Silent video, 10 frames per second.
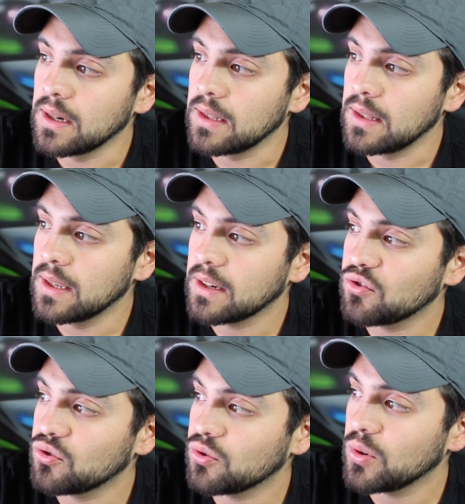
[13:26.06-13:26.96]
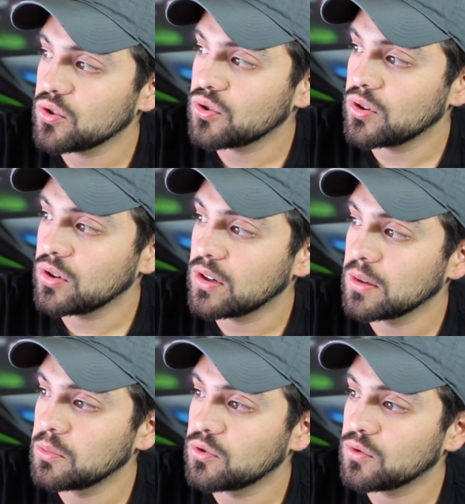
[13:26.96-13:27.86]
Next question
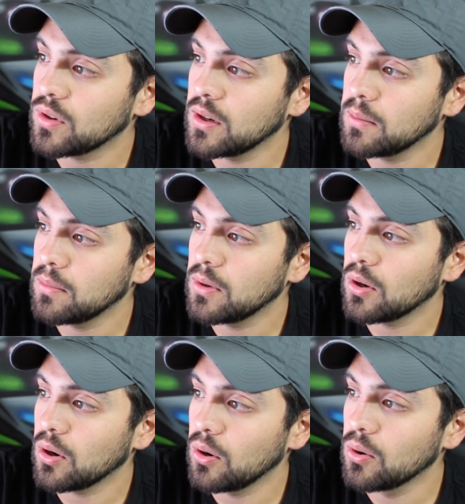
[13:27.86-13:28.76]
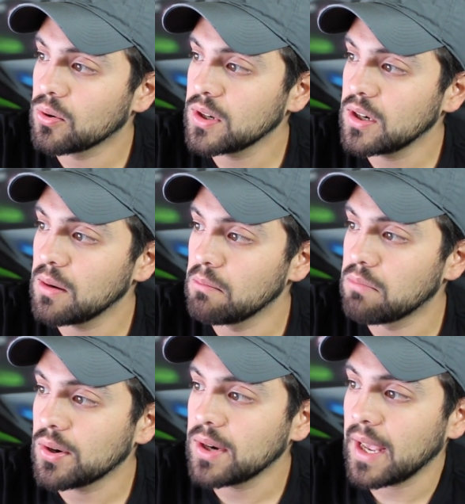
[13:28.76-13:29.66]
comes from Lauren
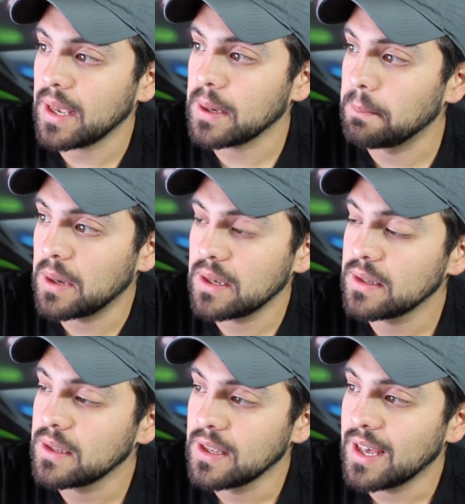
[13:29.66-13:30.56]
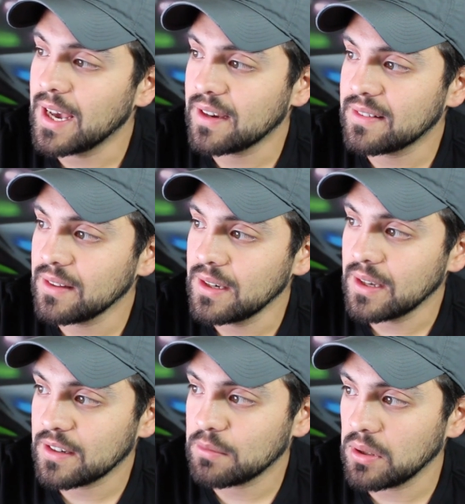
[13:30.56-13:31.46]
Burnham. Excellent
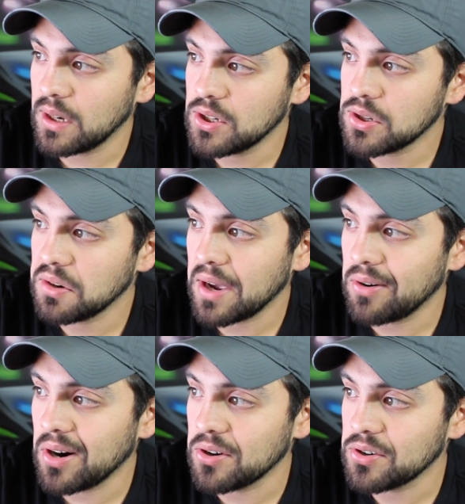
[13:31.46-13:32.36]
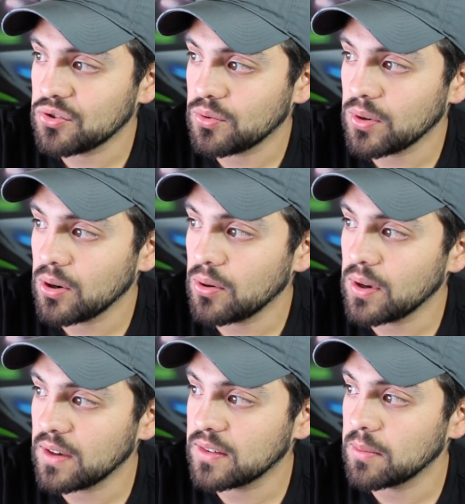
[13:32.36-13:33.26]
explanation of how artists grow,
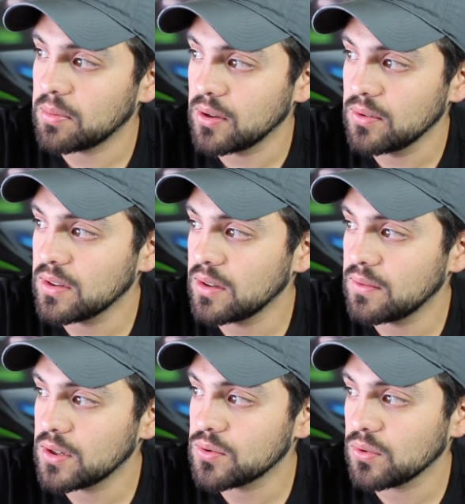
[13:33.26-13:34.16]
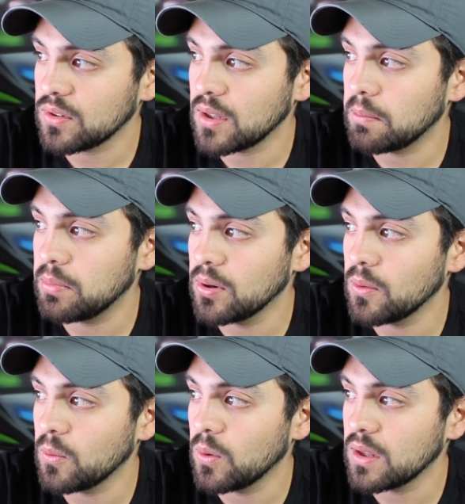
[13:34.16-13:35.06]
except those individuals that
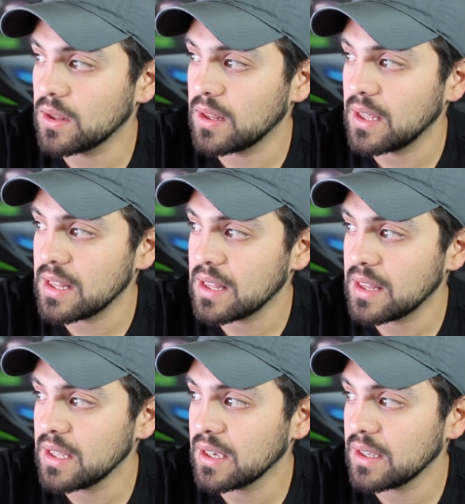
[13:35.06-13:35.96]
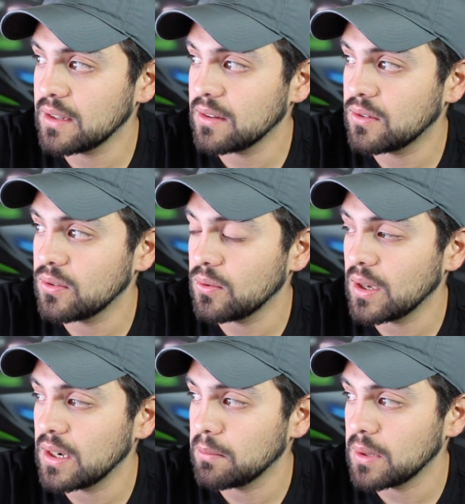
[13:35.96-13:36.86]
put what they think into
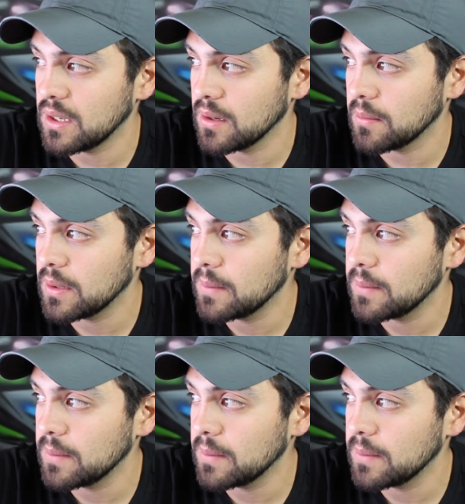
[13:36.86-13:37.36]
any medium.